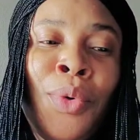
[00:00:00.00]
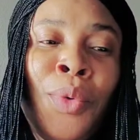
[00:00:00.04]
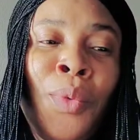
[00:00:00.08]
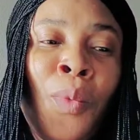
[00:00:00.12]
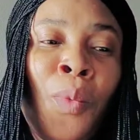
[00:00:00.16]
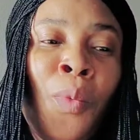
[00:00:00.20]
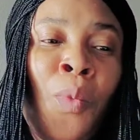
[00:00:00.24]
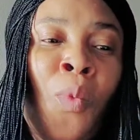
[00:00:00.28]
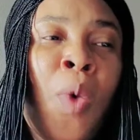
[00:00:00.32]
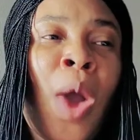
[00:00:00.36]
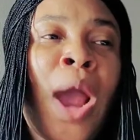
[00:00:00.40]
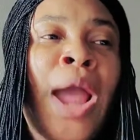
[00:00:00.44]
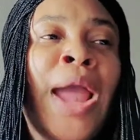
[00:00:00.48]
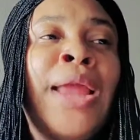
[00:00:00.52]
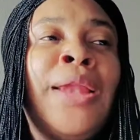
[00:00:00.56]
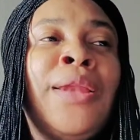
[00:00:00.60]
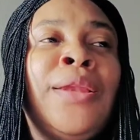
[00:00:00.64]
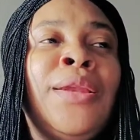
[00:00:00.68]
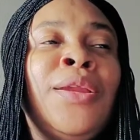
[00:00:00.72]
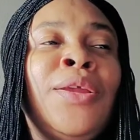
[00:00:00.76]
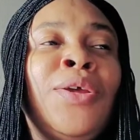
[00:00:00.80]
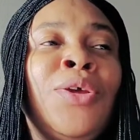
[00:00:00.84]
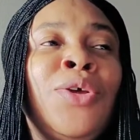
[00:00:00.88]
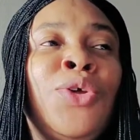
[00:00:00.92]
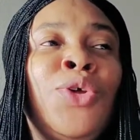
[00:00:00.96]

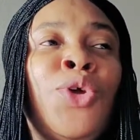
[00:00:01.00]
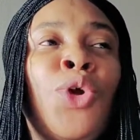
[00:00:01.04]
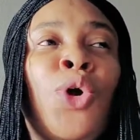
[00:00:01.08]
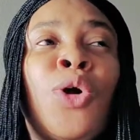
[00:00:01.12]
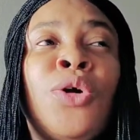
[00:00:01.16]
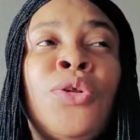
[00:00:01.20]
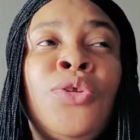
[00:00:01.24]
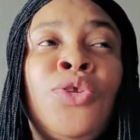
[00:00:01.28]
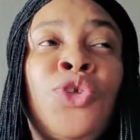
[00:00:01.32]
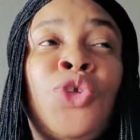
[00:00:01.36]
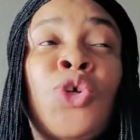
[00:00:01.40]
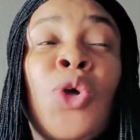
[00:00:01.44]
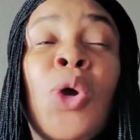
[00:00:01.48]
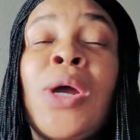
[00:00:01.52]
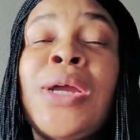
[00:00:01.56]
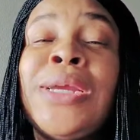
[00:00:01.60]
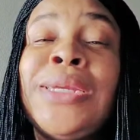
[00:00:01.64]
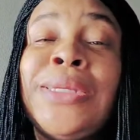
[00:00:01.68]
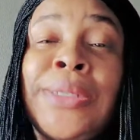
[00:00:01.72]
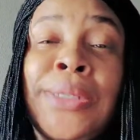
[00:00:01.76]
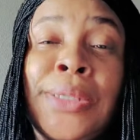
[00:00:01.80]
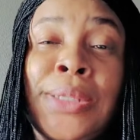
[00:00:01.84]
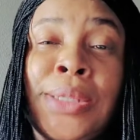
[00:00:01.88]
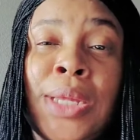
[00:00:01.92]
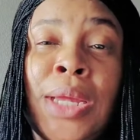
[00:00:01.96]
when your
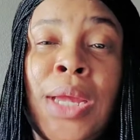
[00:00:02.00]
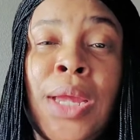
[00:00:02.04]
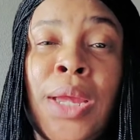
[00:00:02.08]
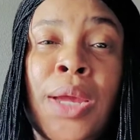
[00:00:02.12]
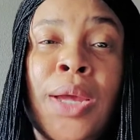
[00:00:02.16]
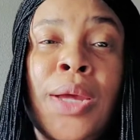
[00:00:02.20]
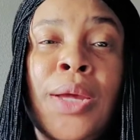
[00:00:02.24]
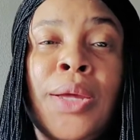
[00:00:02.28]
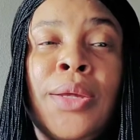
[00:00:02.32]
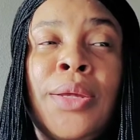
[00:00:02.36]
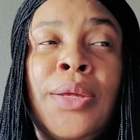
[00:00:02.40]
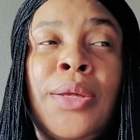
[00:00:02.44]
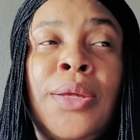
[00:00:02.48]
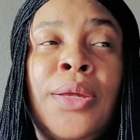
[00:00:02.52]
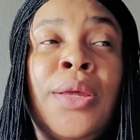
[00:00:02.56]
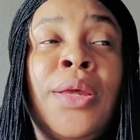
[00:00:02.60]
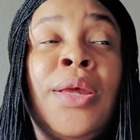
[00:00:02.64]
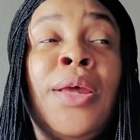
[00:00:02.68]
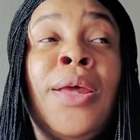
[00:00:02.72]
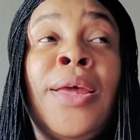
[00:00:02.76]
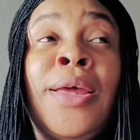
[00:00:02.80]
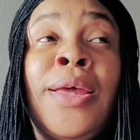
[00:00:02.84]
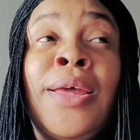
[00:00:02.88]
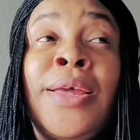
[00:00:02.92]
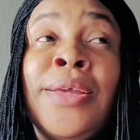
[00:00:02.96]
joystick
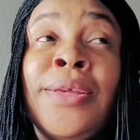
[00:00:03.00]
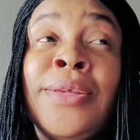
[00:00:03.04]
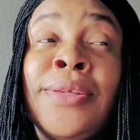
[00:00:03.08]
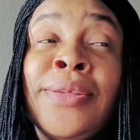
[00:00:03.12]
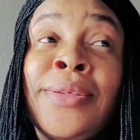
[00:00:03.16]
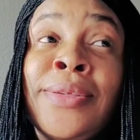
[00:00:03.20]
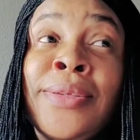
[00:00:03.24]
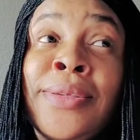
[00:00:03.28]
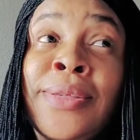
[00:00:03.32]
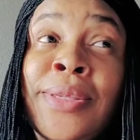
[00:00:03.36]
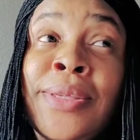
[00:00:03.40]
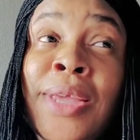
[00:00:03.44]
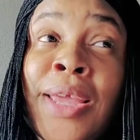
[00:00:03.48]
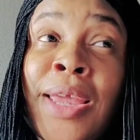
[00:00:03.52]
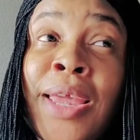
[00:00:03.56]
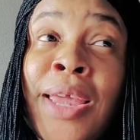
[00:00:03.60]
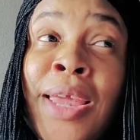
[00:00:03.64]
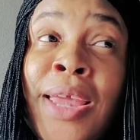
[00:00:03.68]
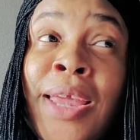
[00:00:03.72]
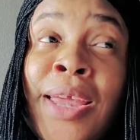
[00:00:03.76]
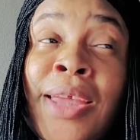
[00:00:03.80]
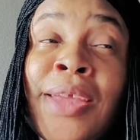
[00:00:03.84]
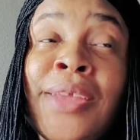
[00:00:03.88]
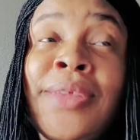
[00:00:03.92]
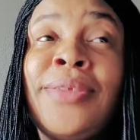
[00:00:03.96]

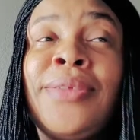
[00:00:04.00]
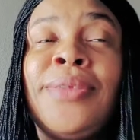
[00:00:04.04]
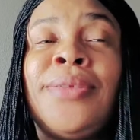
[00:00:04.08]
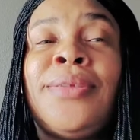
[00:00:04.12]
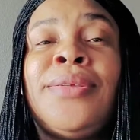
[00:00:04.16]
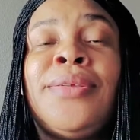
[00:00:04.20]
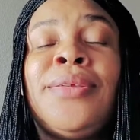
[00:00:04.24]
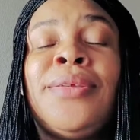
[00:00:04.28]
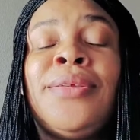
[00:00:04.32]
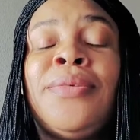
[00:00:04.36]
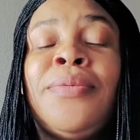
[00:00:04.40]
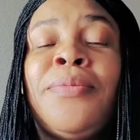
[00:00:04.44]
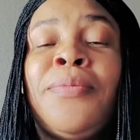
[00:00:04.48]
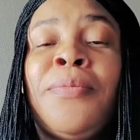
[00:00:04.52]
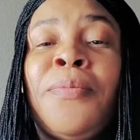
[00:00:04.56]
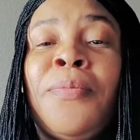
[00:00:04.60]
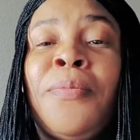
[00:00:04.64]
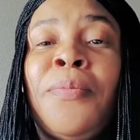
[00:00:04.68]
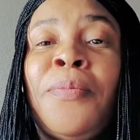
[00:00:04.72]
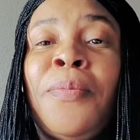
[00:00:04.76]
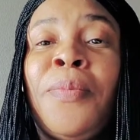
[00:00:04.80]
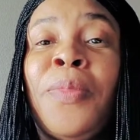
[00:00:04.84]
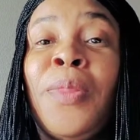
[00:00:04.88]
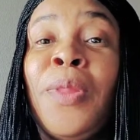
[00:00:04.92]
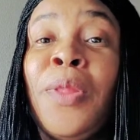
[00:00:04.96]
sees
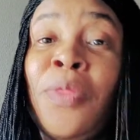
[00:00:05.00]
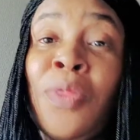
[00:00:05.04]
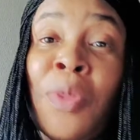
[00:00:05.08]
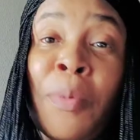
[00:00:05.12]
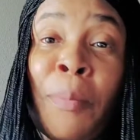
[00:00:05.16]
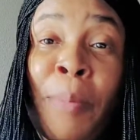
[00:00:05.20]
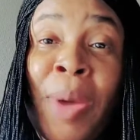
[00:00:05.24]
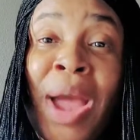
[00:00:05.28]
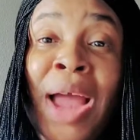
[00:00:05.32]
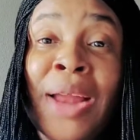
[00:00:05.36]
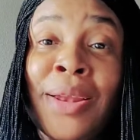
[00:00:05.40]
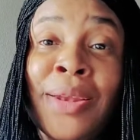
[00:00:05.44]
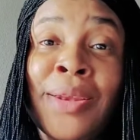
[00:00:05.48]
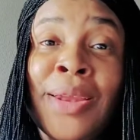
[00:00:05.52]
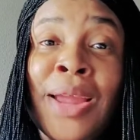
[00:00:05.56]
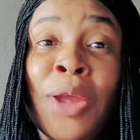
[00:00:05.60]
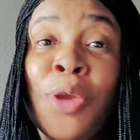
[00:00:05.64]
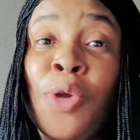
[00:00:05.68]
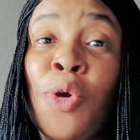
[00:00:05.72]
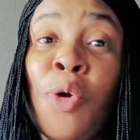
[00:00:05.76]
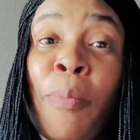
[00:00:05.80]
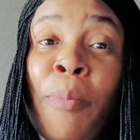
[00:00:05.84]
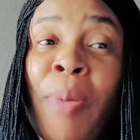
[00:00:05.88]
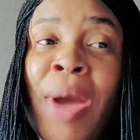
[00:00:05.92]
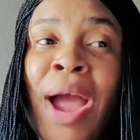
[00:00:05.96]
the partner,
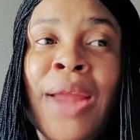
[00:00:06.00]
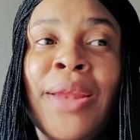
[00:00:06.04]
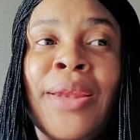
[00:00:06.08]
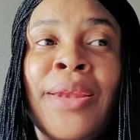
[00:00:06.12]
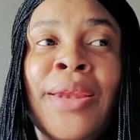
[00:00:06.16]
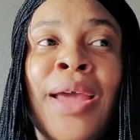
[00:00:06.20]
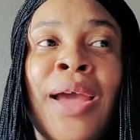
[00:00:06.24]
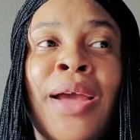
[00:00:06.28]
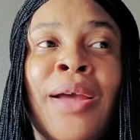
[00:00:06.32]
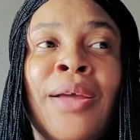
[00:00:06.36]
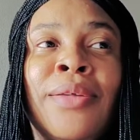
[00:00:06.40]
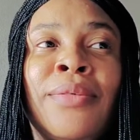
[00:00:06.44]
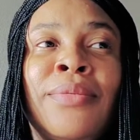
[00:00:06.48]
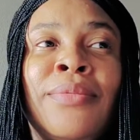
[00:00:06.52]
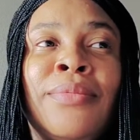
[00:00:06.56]
your partner,